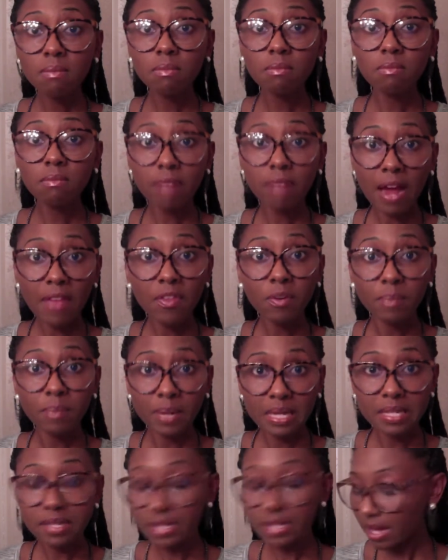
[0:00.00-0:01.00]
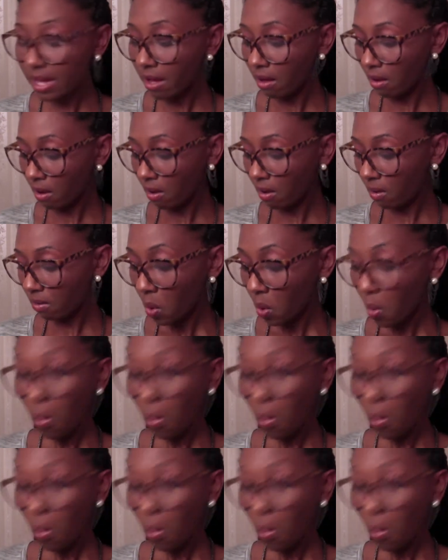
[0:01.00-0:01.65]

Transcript: rather be single